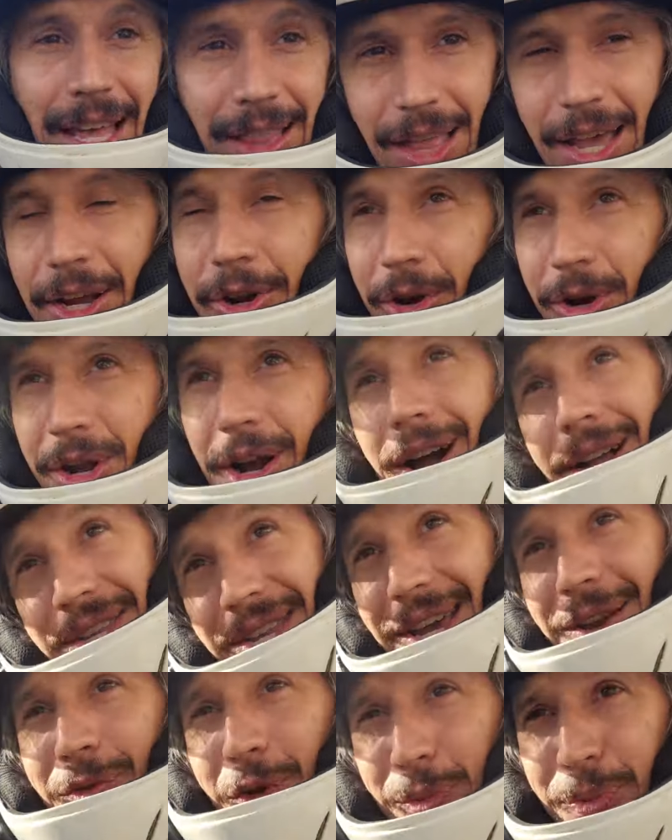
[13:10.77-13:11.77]
that like her
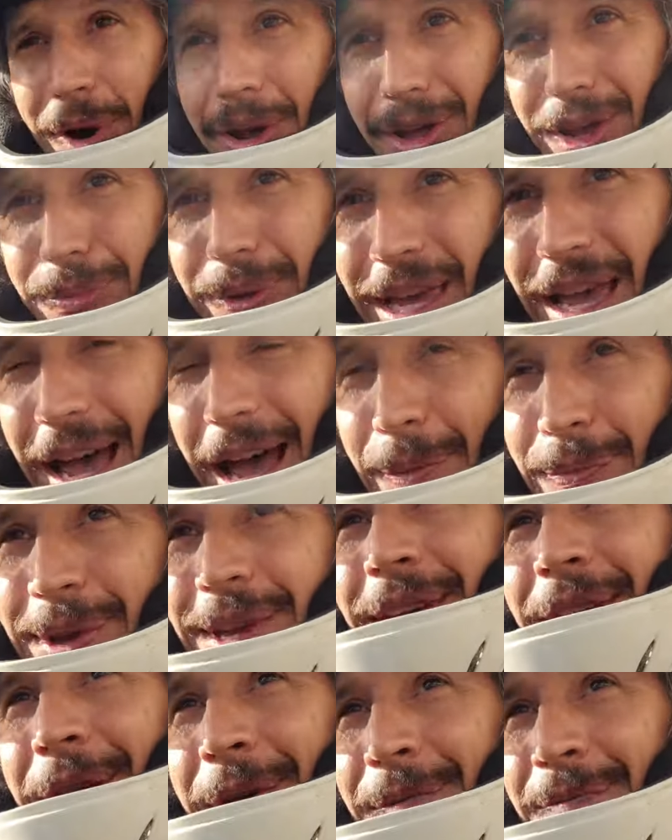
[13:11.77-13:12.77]
content will probably be
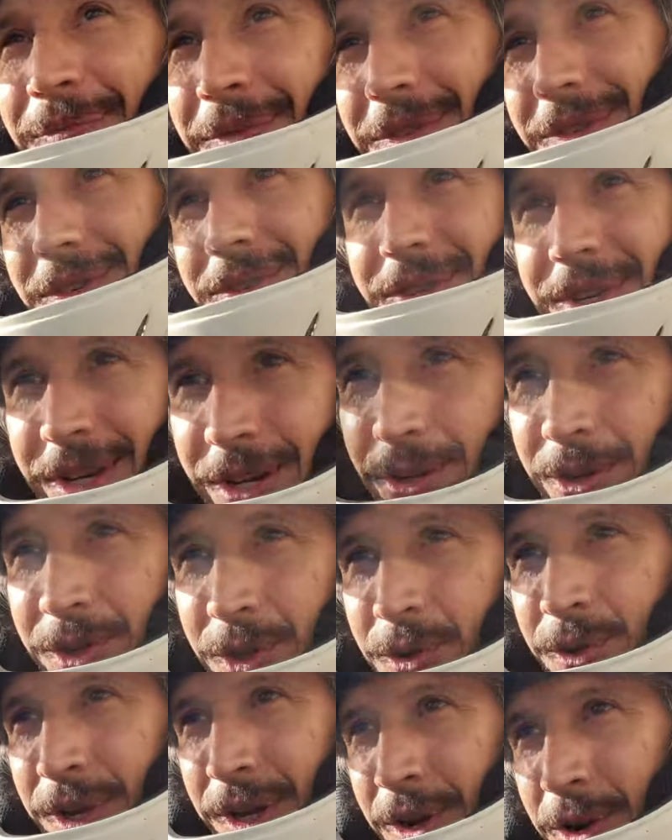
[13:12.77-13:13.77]
happy to see her
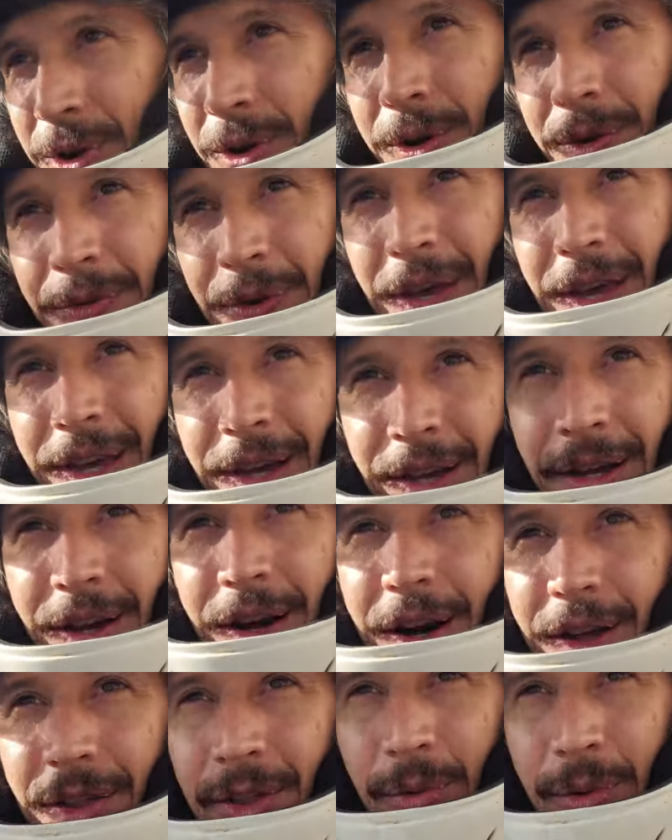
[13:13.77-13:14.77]
doing her thing
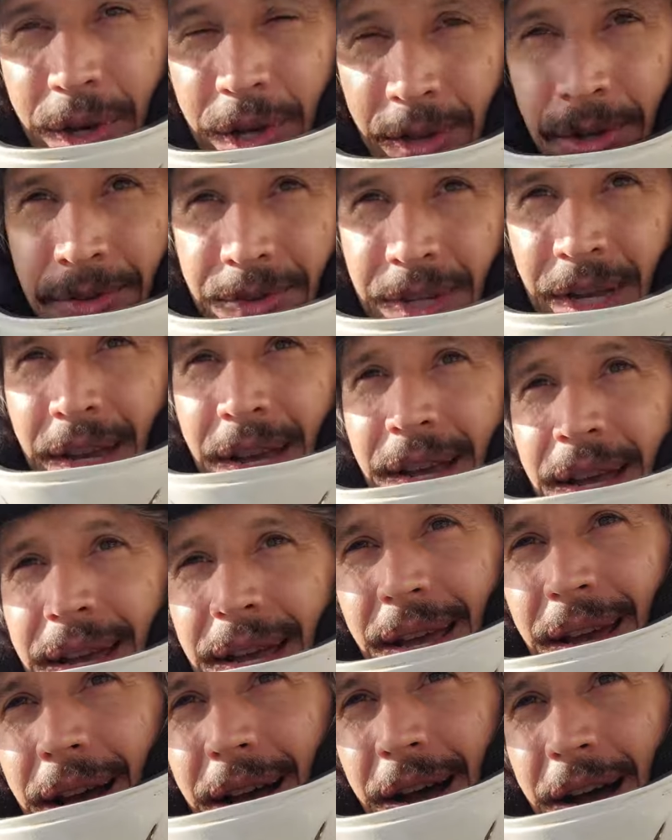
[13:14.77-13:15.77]
on the wheels.
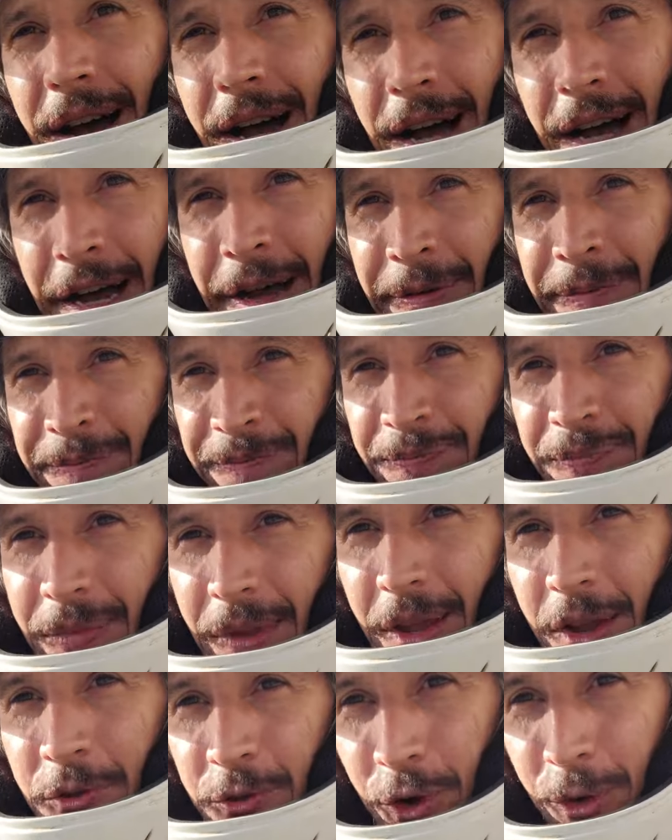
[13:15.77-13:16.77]
Uh,
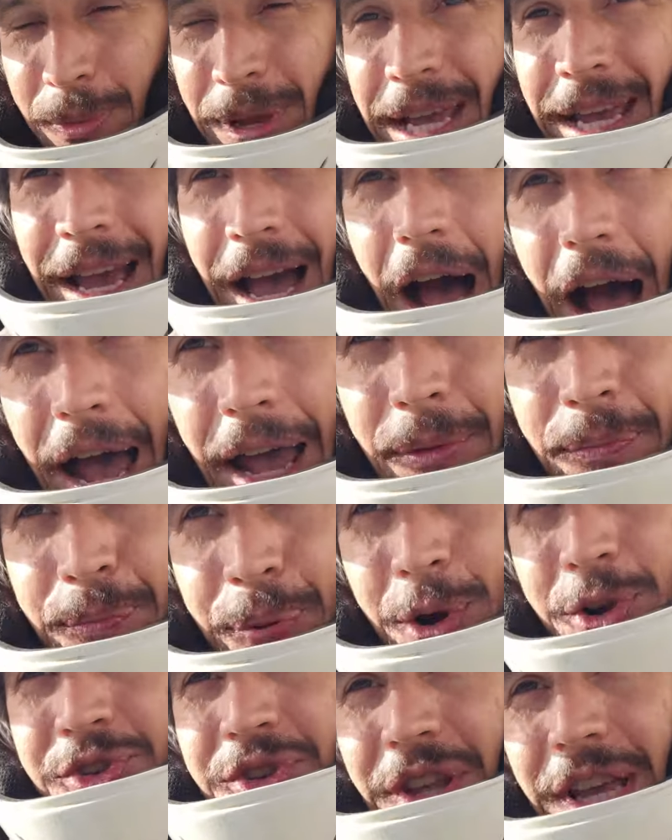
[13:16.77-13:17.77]
for me, I
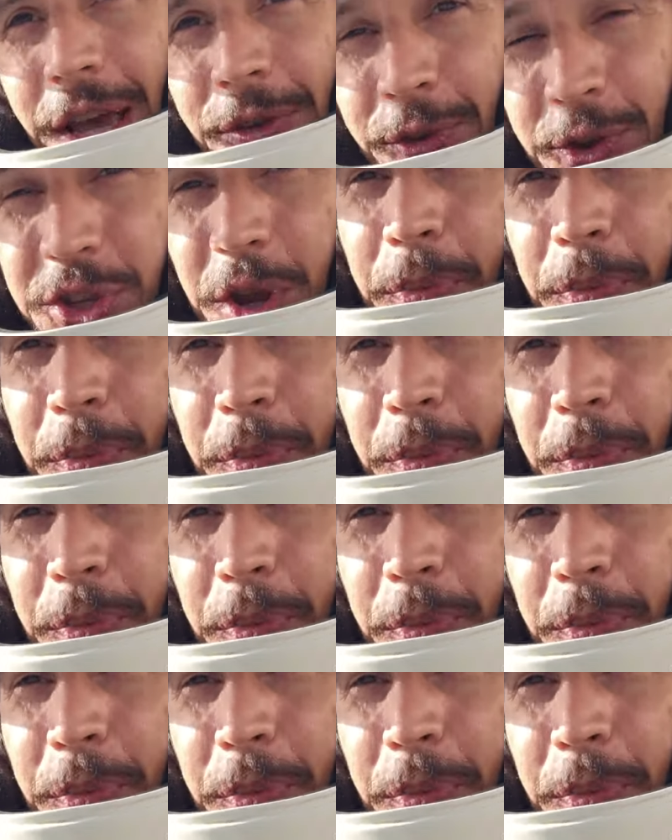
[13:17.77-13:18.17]
personally, if it's